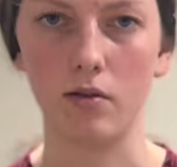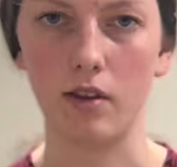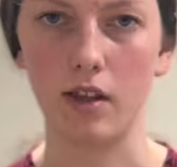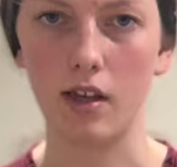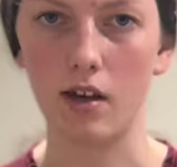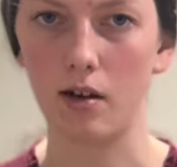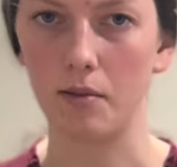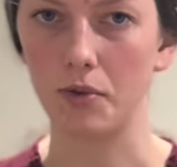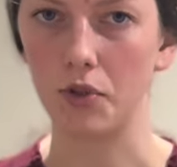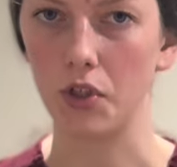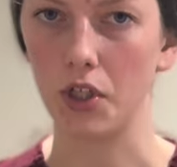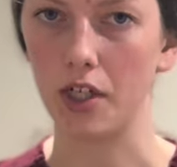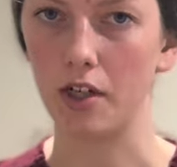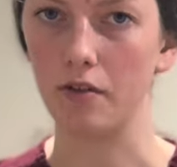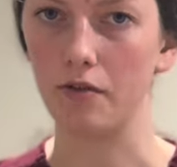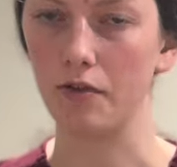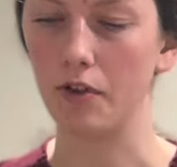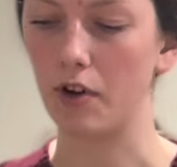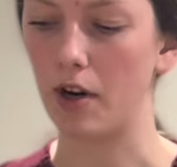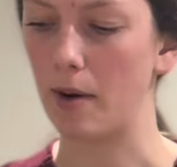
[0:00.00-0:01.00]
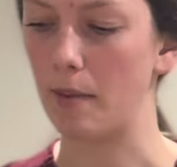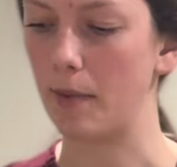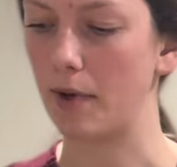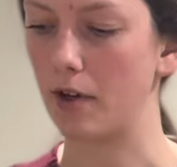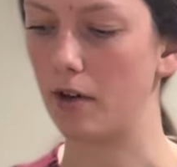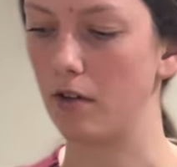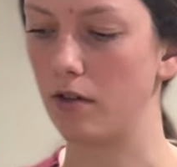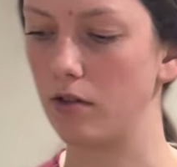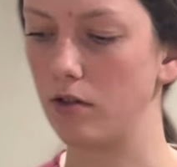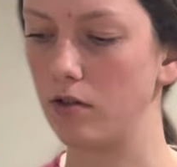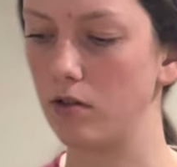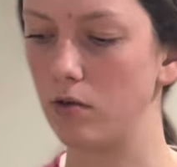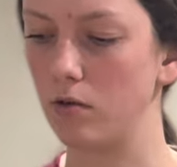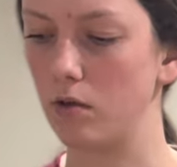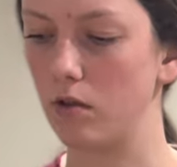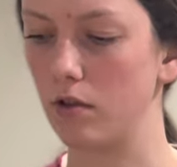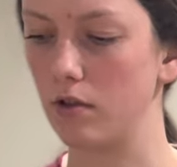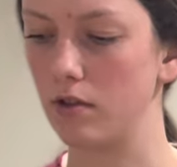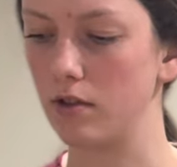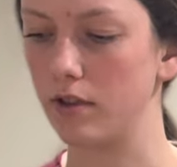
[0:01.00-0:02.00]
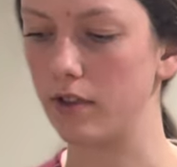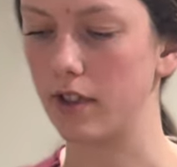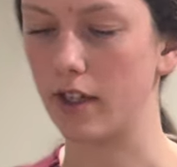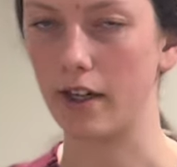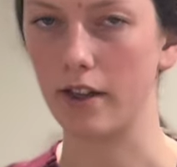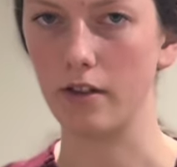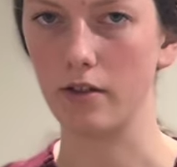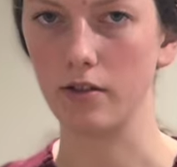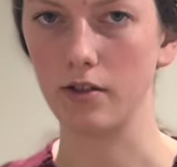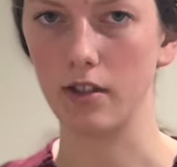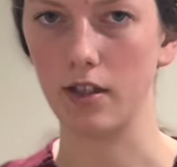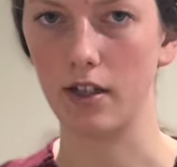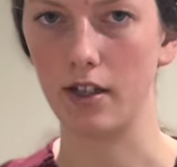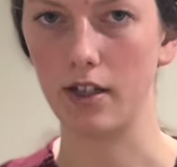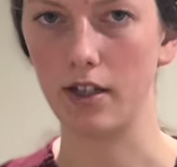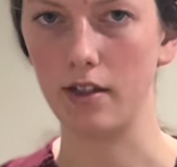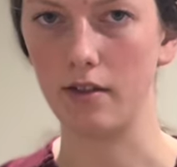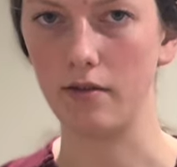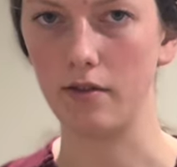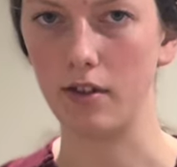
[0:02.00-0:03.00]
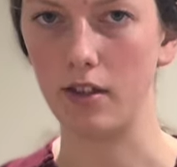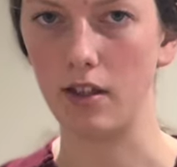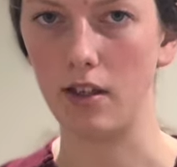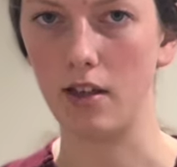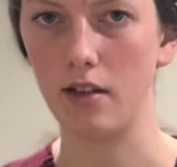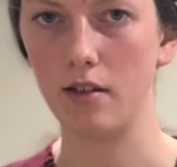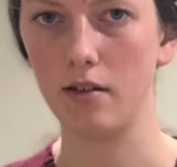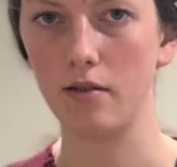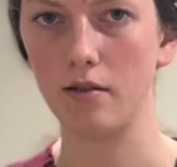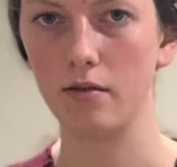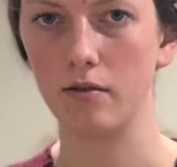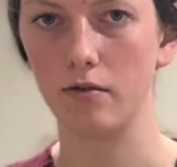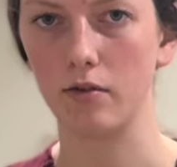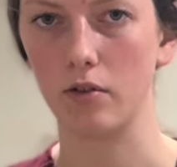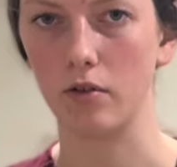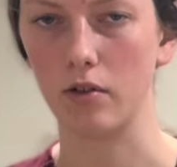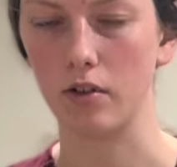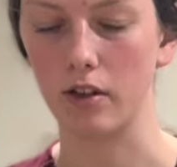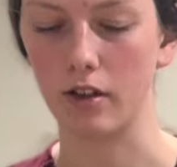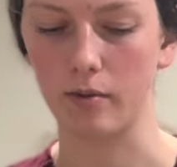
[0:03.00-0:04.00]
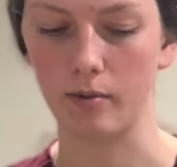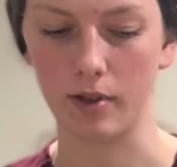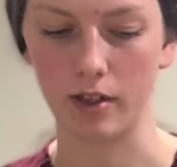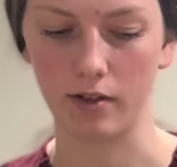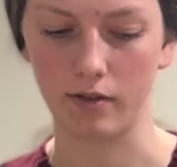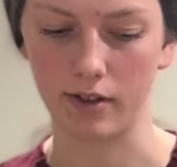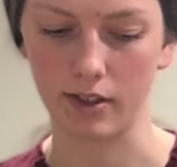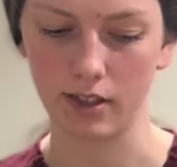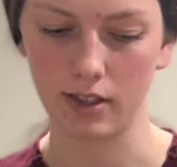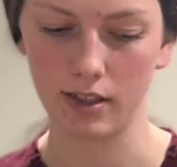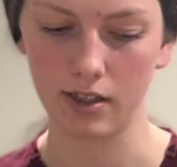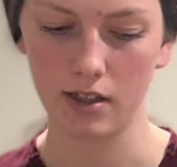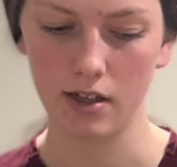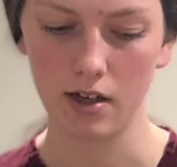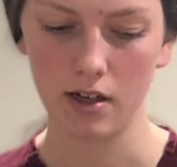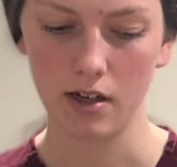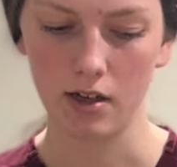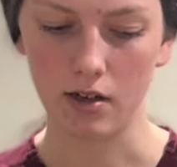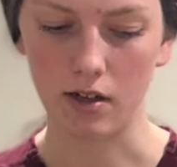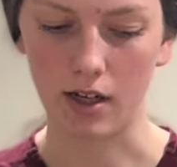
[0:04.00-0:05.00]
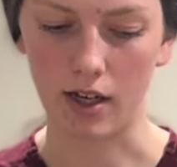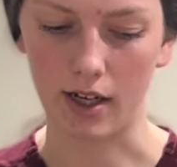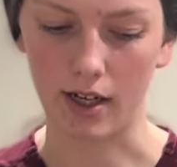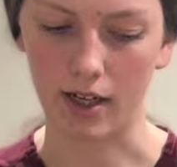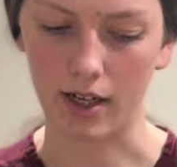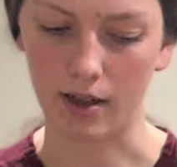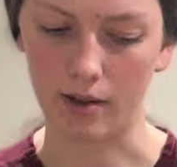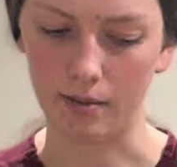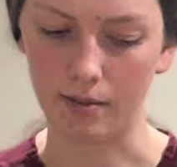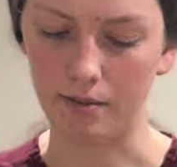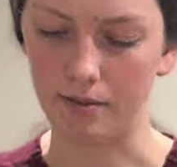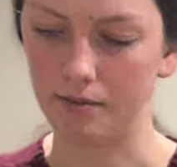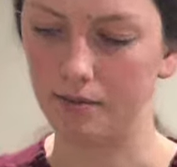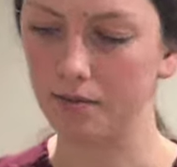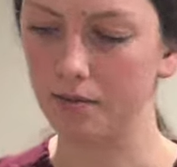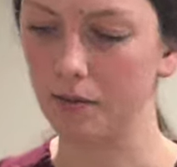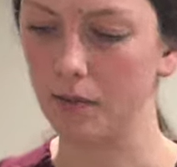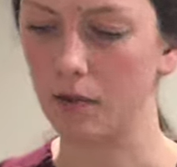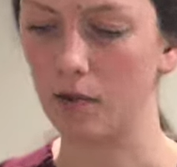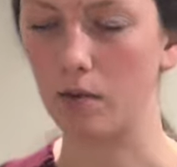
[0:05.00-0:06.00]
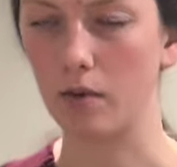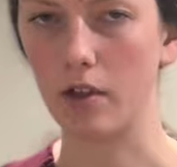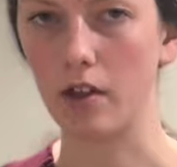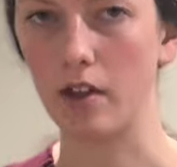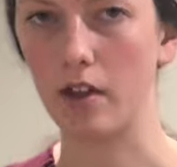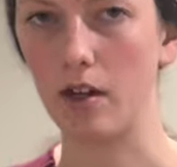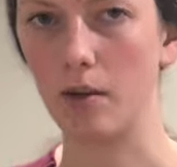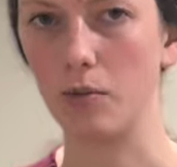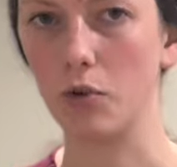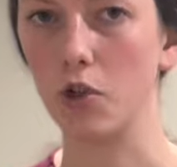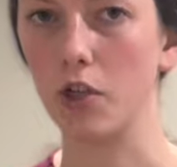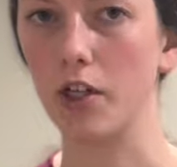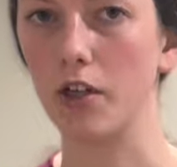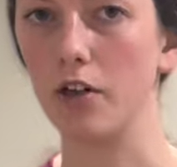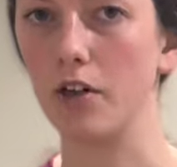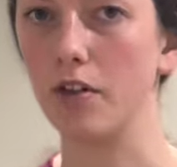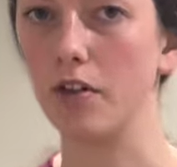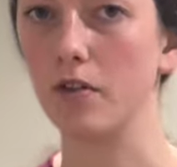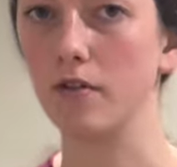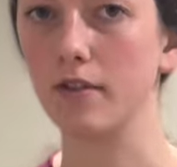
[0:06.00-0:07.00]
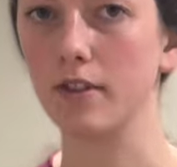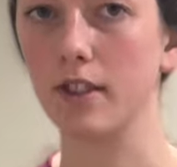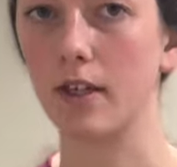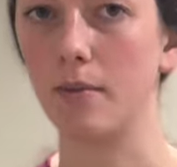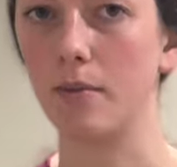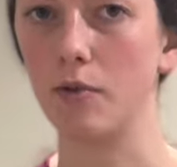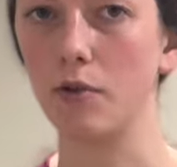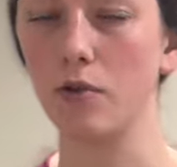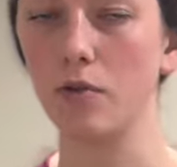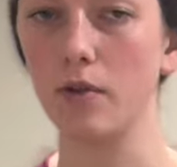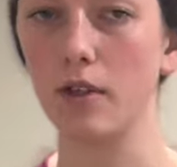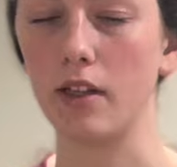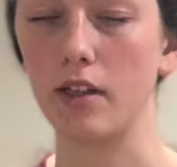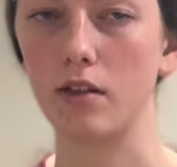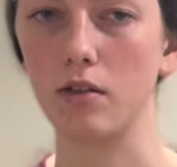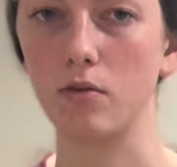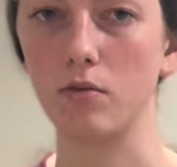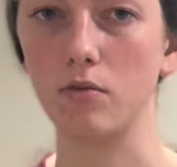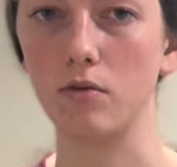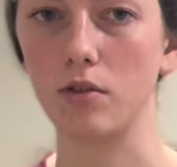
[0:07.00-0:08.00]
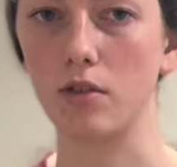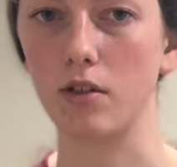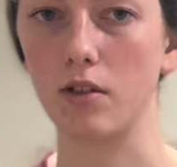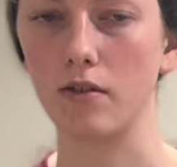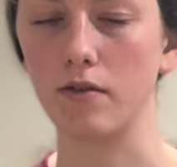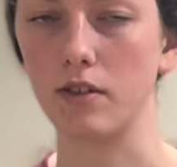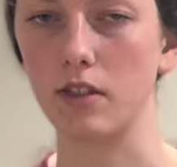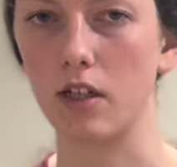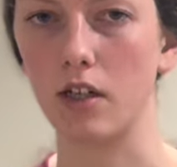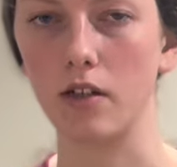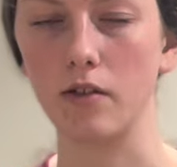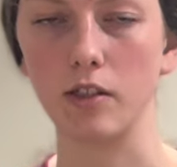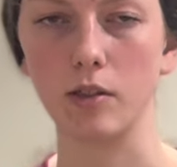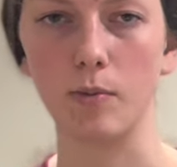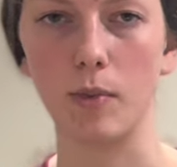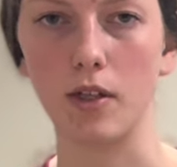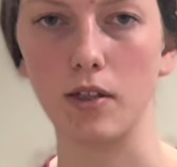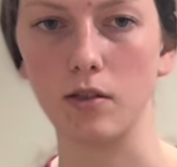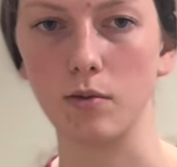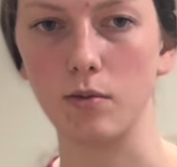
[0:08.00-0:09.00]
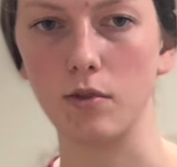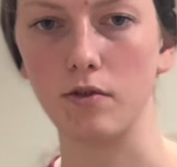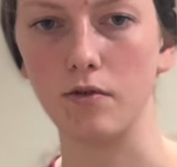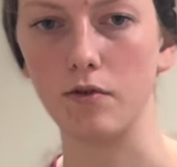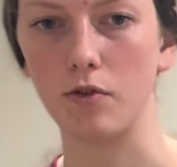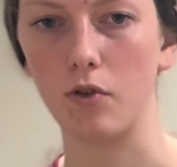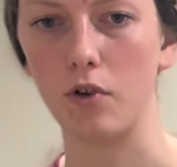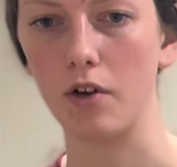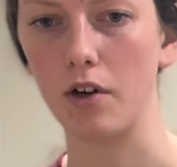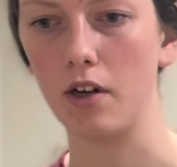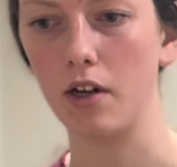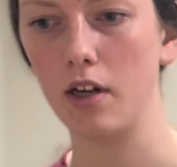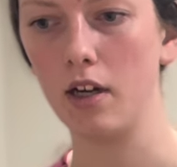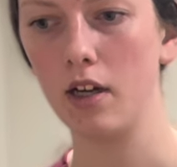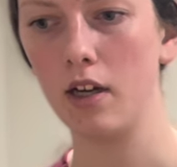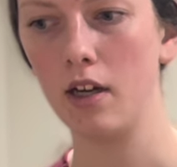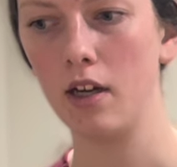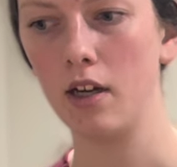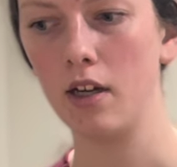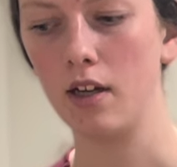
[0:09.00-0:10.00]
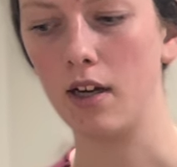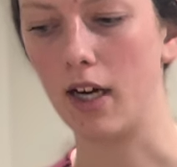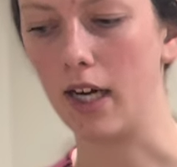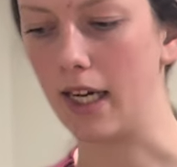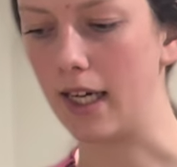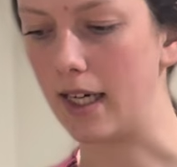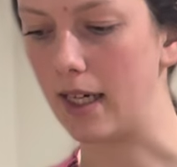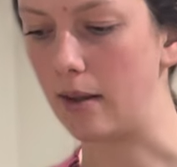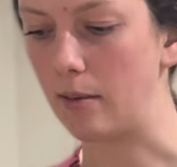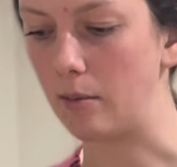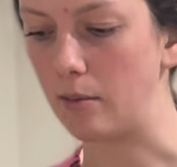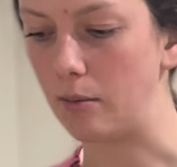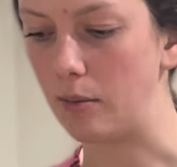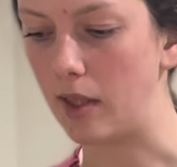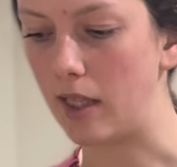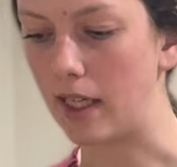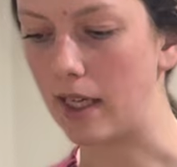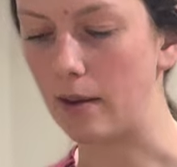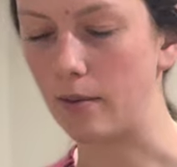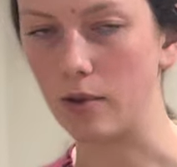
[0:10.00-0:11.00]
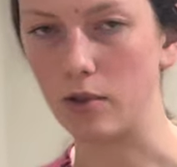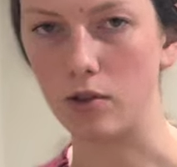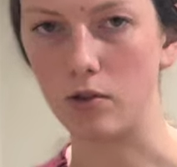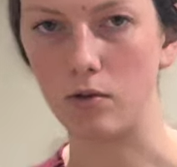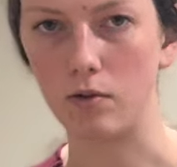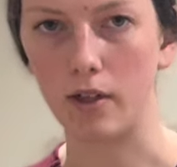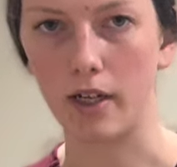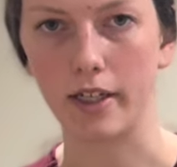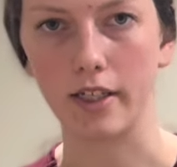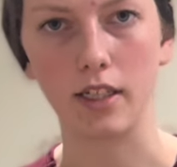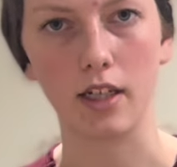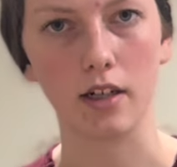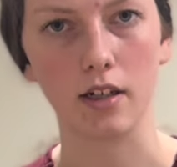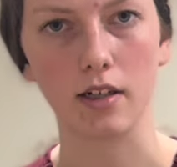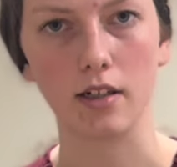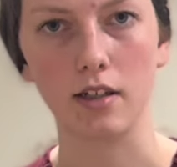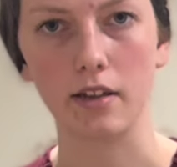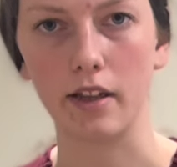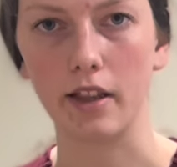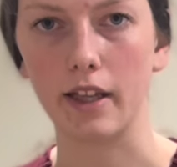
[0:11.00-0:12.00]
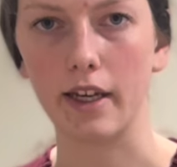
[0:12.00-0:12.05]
the obturator foramen are the 2 holes on either side of the floor of the pelvis, where the obturator nerves come through, and those nerves are responsible for being able to adduct the